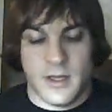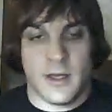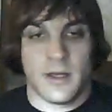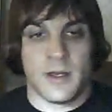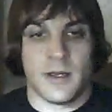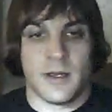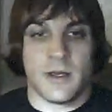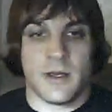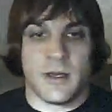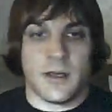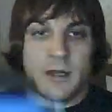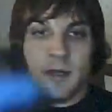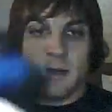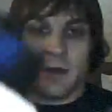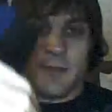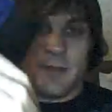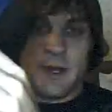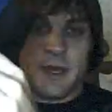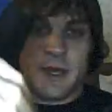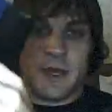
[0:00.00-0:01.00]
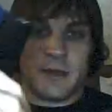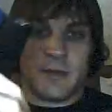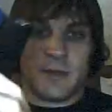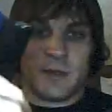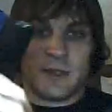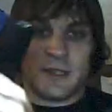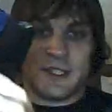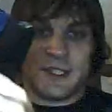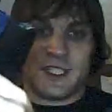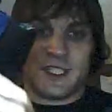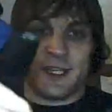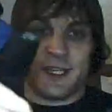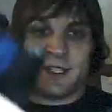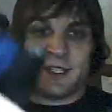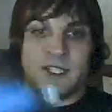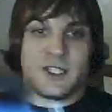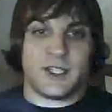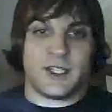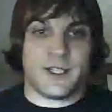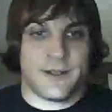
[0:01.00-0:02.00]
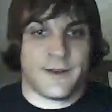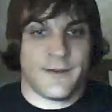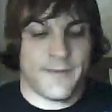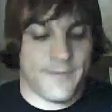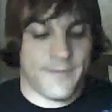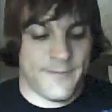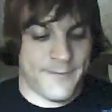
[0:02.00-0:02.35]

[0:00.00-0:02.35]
get a bag to put the zincs in.